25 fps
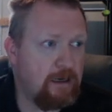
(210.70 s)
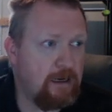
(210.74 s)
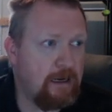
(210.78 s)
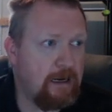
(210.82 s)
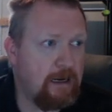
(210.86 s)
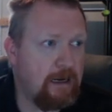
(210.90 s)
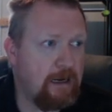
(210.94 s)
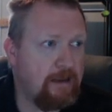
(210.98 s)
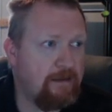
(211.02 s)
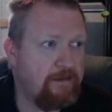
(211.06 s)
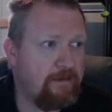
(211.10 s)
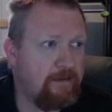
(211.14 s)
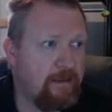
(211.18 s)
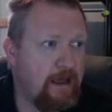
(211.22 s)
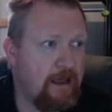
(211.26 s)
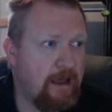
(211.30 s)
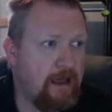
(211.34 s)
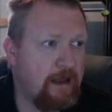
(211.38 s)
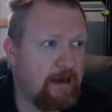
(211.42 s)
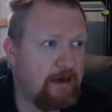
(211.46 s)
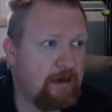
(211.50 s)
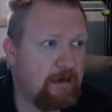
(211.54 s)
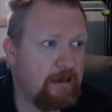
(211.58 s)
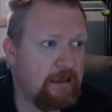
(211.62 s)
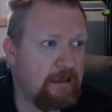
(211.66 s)
and
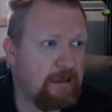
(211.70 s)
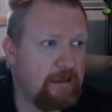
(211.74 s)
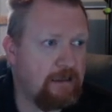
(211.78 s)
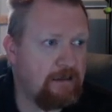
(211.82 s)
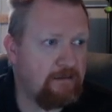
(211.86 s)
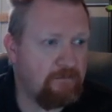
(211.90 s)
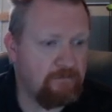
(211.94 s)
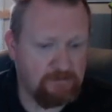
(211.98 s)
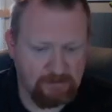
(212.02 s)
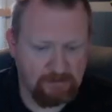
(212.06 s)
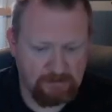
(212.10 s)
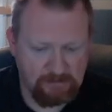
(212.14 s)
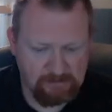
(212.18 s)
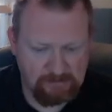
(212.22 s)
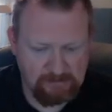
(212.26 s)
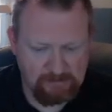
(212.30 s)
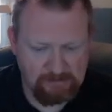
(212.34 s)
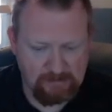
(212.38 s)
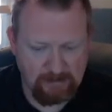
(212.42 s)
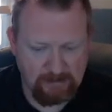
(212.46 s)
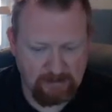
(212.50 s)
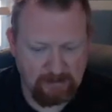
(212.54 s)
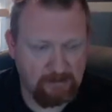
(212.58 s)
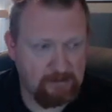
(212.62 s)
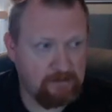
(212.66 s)
that leaves a
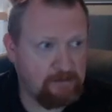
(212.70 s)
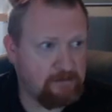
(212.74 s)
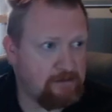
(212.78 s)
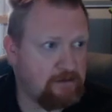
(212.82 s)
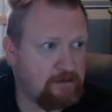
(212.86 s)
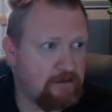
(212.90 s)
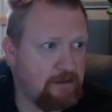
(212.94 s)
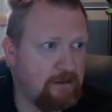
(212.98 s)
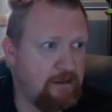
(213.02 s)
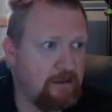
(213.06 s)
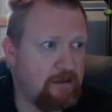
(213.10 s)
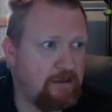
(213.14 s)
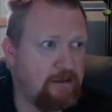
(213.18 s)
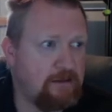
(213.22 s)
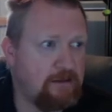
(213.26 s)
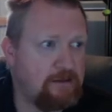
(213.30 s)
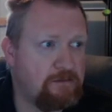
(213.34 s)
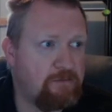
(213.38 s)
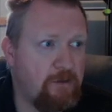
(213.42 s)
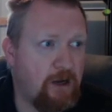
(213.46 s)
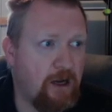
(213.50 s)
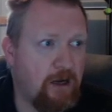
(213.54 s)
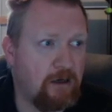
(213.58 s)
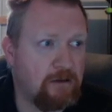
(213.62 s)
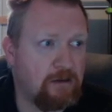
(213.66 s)
6 in this
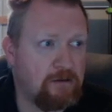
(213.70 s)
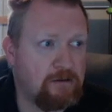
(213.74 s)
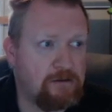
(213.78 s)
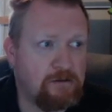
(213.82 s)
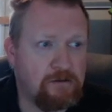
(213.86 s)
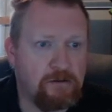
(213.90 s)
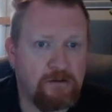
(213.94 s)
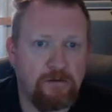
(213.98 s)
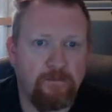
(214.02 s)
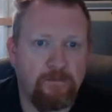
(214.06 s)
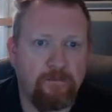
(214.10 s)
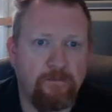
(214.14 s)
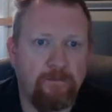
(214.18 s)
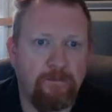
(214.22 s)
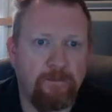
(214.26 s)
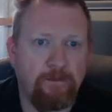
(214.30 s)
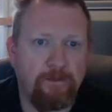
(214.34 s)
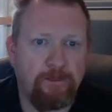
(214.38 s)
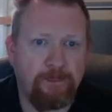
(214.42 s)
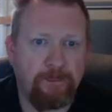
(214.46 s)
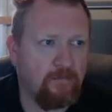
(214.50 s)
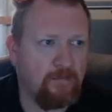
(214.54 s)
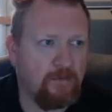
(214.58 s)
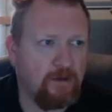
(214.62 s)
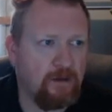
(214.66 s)
box.
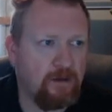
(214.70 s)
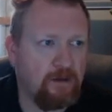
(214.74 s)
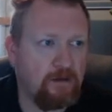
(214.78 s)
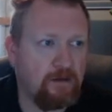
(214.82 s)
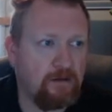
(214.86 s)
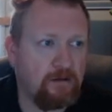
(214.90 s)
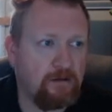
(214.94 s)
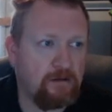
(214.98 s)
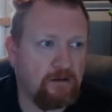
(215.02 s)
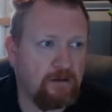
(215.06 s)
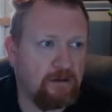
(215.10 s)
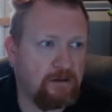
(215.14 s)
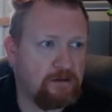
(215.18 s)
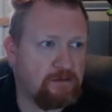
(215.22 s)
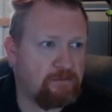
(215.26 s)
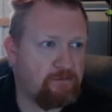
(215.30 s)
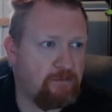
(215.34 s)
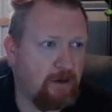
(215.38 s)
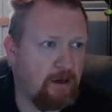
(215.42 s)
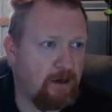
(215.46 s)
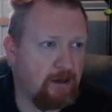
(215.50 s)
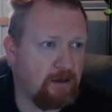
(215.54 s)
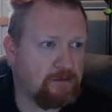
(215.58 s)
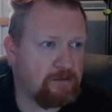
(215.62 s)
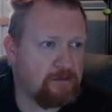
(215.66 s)
This
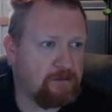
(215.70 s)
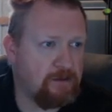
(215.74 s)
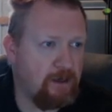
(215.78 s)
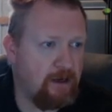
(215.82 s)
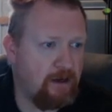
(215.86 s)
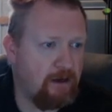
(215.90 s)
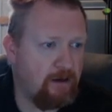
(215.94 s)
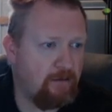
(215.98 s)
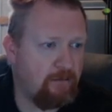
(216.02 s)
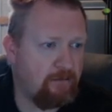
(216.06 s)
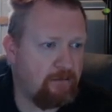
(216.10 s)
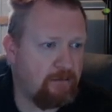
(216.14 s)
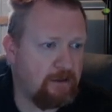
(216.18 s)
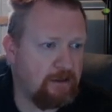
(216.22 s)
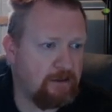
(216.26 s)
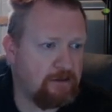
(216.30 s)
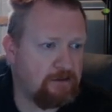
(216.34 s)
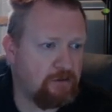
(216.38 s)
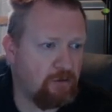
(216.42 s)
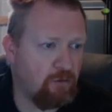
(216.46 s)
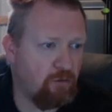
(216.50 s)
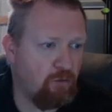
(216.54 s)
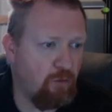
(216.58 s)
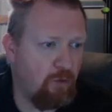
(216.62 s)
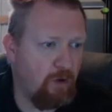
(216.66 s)
box now
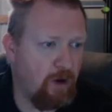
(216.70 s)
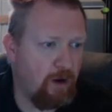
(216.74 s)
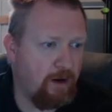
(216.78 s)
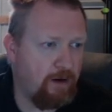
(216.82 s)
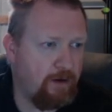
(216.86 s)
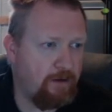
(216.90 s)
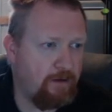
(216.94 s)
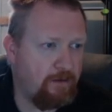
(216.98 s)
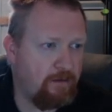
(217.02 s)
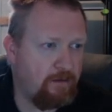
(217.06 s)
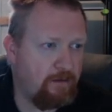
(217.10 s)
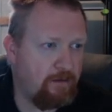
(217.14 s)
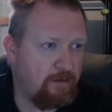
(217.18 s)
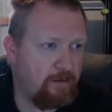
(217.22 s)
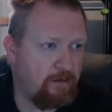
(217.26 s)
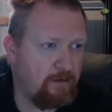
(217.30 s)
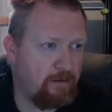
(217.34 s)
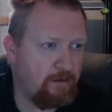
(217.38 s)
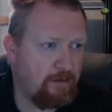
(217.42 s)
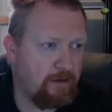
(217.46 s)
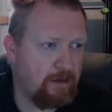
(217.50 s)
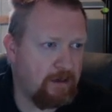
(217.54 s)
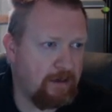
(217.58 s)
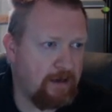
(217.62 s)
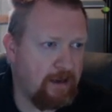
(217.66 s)
needs a 1.
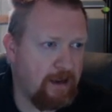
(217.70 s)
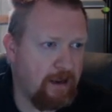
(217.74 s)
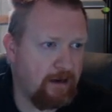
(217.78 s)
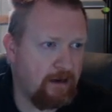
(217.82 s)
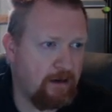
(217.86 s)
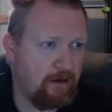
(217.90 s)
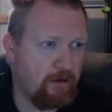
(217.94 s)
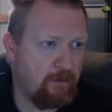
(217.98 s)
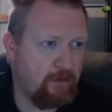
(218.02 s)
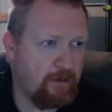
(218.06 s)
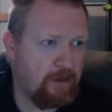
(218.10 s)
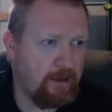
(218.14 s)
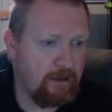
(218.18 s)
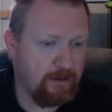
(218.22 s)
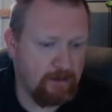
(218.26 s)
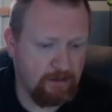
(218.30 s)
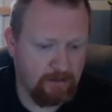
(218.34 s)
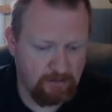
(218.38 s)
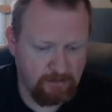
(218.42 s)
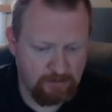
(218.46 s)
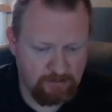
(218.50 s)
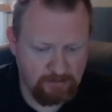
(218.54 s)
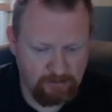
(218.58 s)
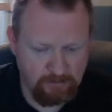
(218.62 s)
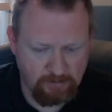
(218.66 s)
It can't go
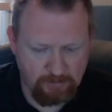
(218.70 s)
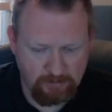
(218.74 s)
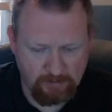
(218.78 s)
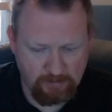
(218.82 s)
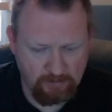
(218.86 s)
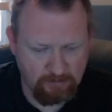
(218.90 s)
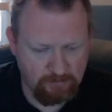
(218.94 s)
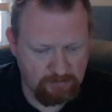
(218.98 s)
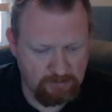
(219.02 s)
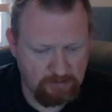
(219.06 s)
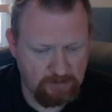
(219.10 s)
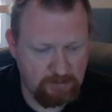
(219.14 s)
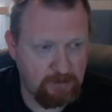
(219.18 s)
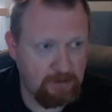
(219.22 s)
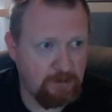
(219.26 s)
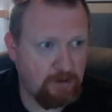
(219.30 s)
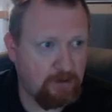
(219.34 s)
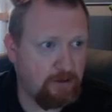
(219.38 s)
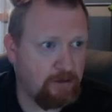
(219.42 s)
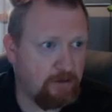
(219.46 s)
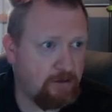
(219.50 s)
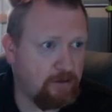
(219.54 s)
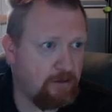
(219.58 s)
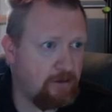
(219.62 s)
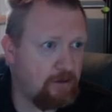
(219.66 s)
here, so it goes
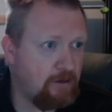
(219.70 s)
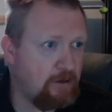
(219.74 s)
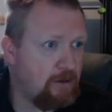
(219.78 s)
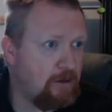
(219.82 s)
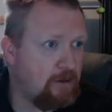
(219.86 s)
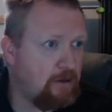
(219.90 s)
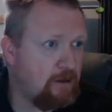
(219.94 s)
here,